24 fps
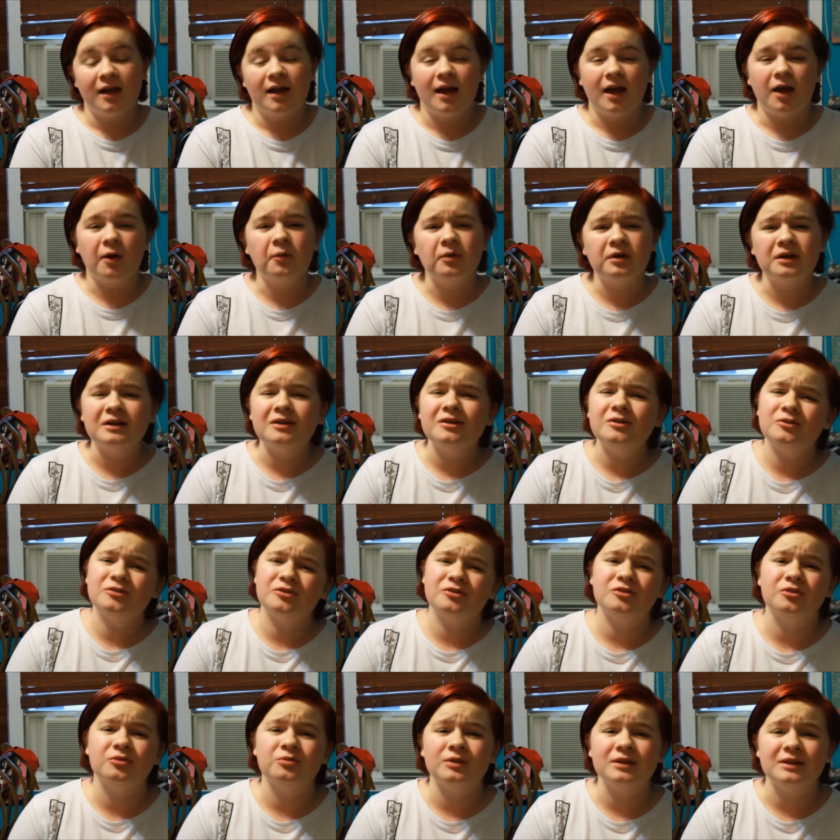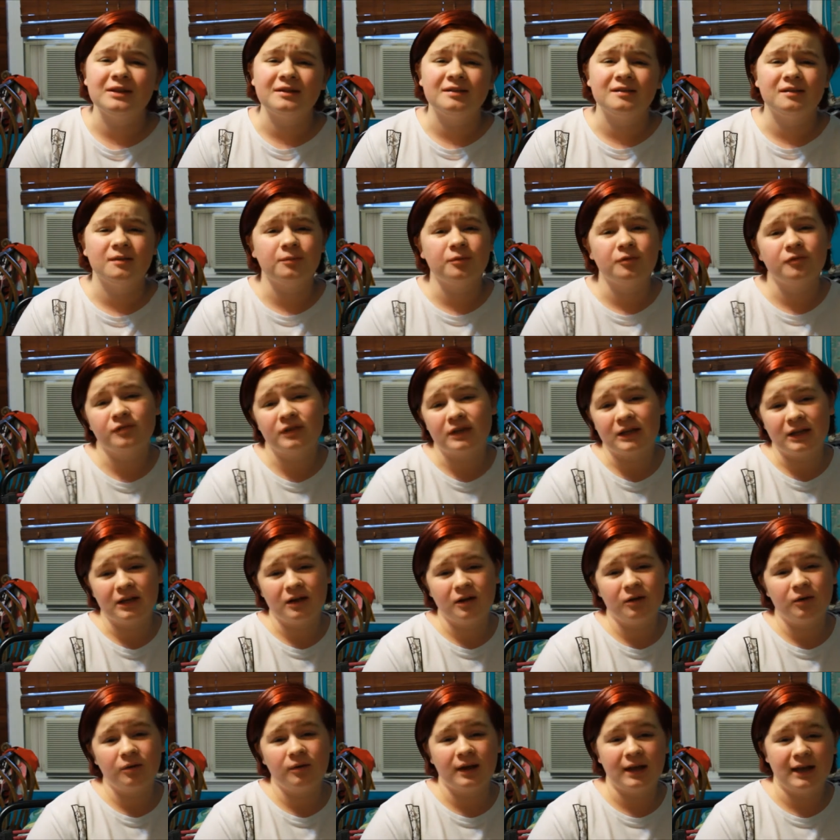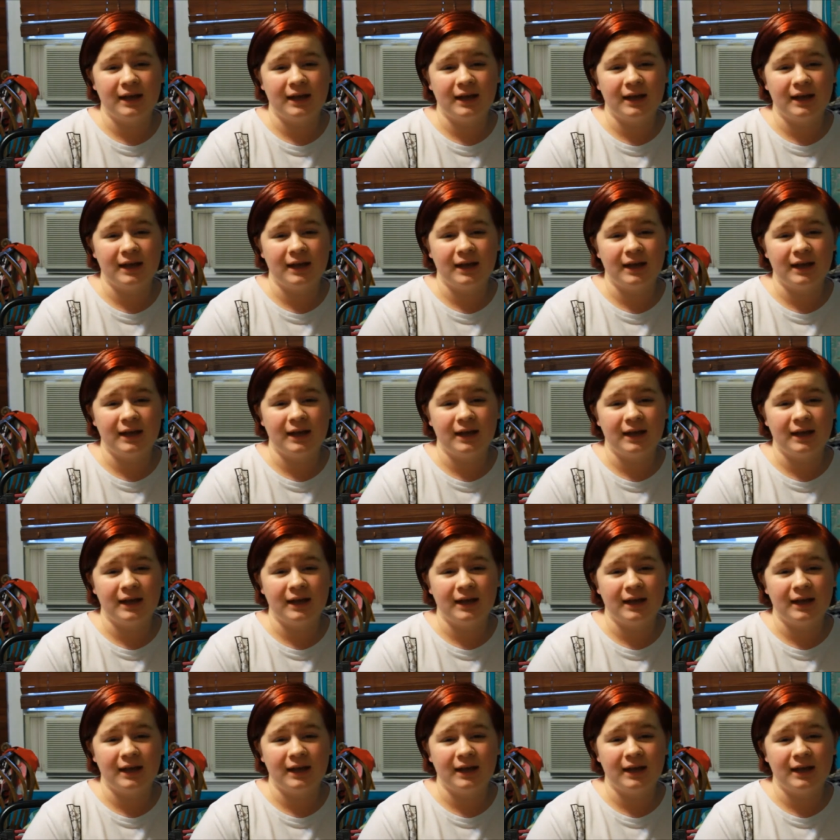I want to do just a really simple video,